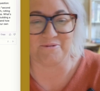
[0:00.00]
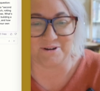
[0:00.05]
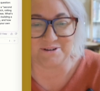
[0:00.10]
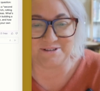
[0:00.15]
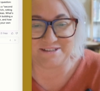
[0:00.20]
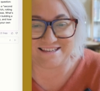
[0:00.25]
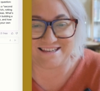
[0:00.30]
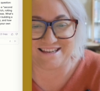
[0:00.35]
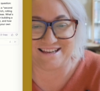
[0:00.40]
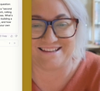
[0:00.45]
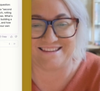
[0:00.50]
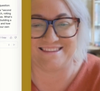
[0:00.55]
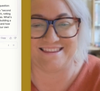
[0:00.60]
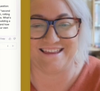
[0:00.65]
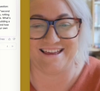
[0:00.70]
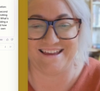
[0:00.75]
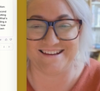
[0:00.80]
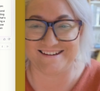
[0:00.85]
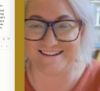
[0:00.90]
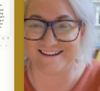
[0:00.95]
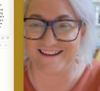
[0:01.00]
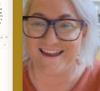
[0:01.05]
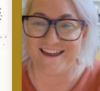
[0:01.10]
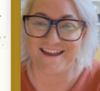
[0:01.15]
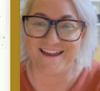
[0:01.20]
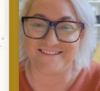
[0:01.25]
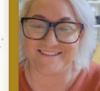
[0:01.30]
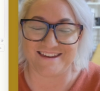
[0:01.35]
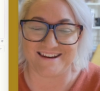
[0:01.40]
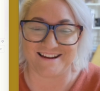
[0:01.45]
quotes that
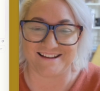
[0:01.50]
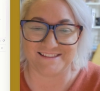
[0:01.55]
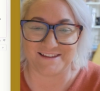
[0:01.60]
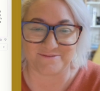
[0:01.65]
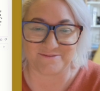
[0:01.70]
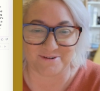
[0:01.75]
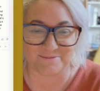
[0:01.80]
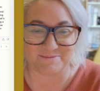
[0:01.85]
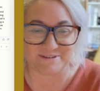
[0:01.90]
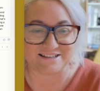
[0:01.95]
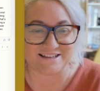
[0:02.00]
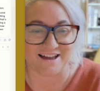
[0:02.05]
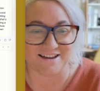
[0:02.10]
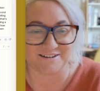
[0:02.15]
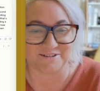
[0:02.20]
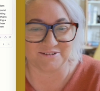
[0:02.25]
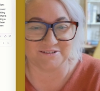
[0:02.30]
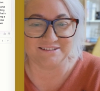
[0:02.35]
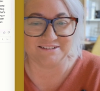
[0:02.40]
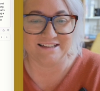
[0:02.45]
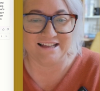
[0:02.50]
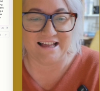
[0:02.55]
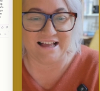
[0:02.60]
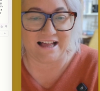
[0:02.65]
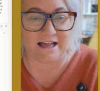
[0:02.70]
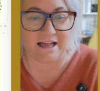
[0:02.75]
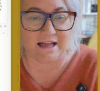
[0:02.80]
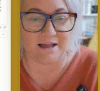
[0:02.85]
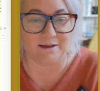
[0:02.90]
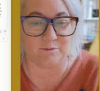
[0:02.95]
I love from this article.
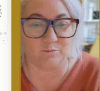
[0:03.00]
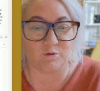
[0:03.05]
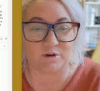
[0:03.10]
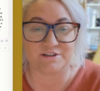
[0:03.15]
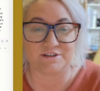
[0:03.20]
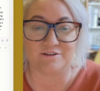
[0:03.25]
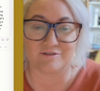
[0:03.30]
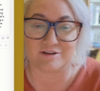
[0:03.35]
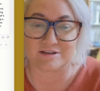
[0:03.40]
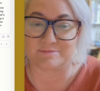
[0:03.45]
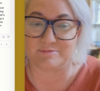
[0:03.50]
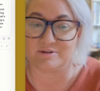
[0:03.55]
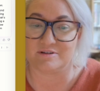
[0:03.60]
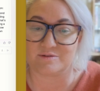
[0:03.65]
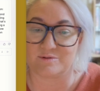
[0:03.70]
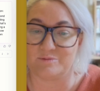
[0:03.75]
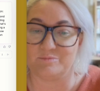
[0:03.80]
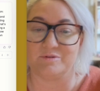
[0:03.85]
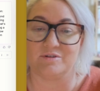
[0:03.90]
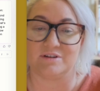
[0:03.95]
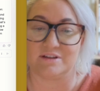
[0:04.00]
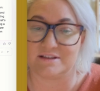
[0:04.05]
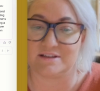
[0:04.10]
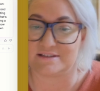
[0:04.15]
What's your experience with